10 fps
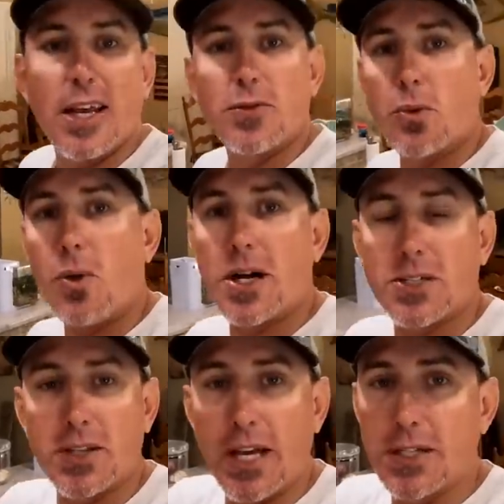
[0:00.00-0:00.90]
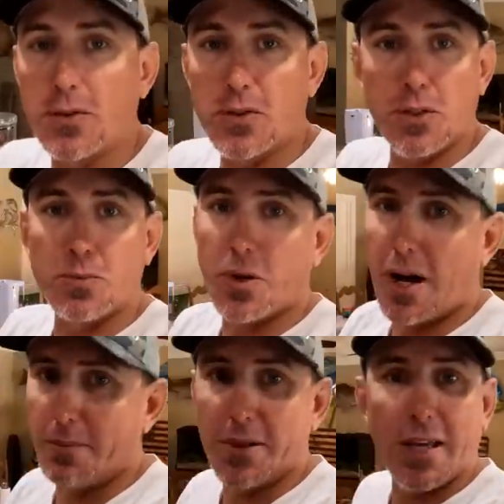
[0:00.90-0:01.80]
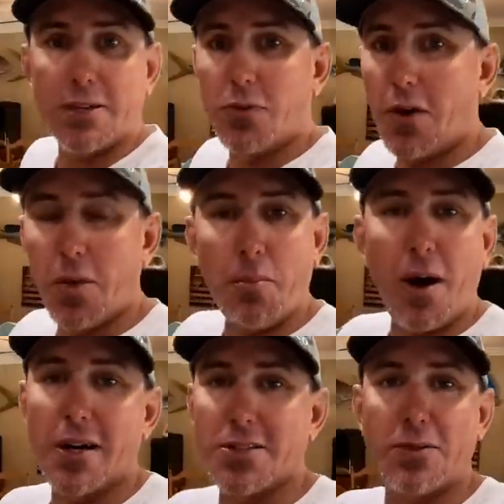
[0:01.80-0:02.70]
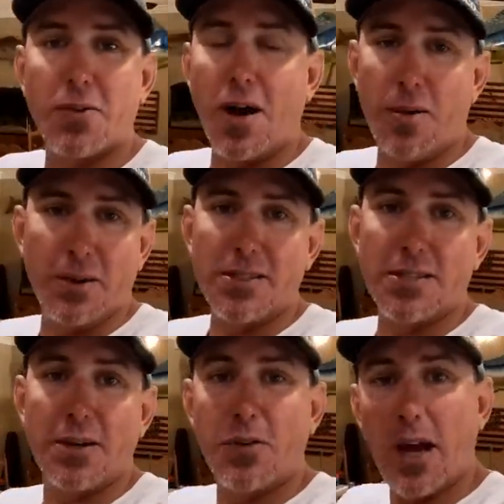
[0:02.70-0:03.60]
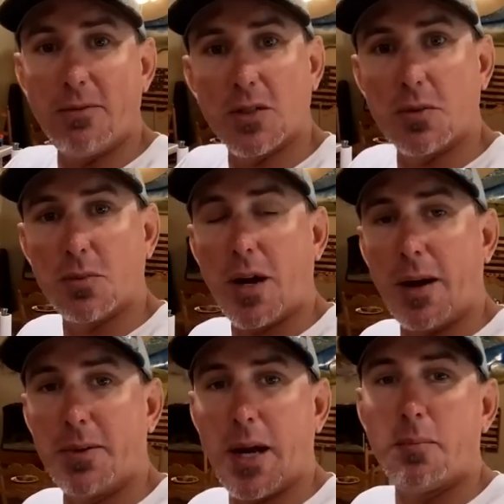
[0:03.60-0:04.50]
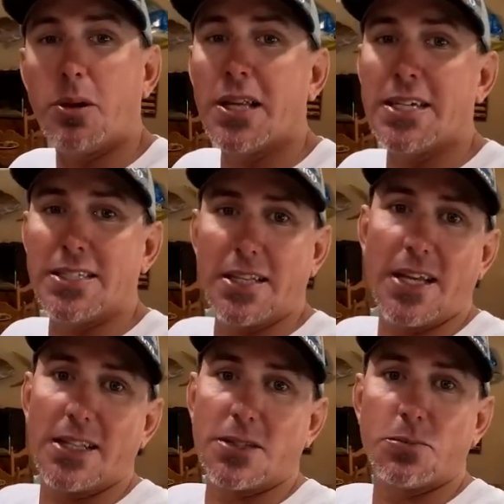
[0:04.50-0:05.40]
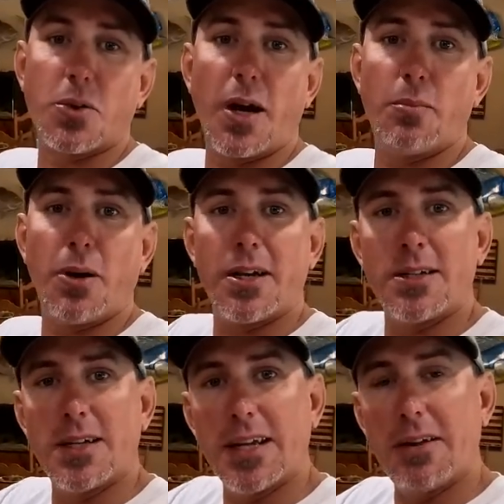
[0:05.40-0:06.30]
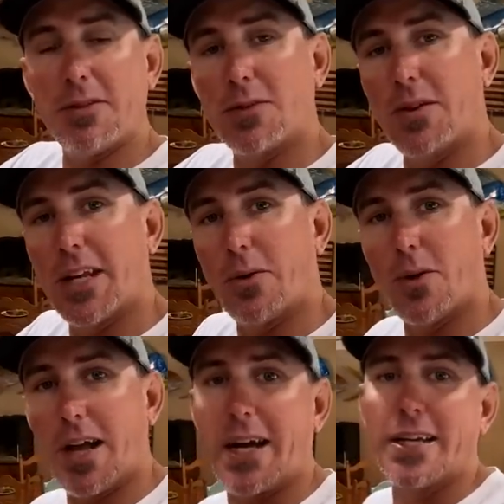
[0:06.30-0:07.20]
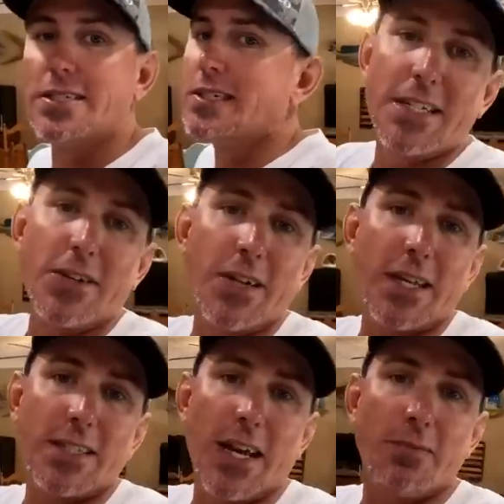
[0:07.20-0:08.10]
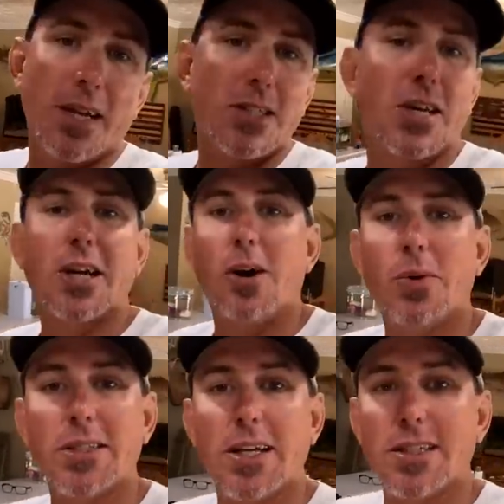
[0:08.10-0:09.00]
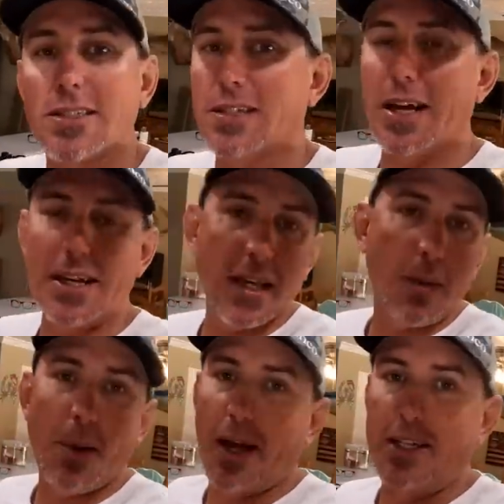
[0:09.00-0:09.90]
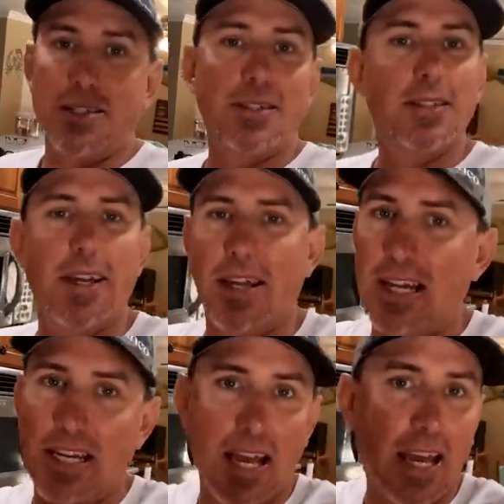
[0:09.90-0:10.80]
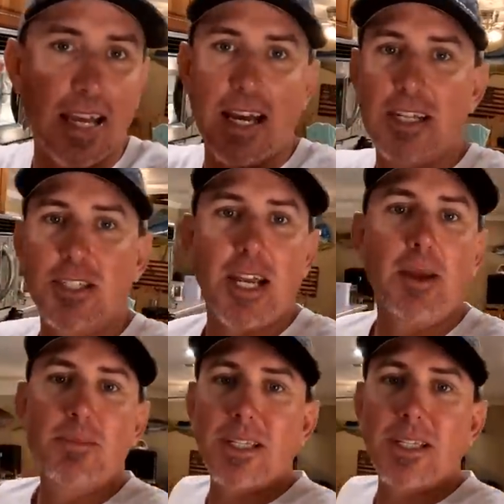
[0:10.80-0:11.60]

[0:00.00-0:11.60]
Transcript: Thanks for watching, thanks for subscribing, thanks for all the positive comments. And if you haven't subscribed yet, please hit that subscribe button and give this video a like. Until next time, like Jake always says, it's time to get up out of here and get the heck out of shape.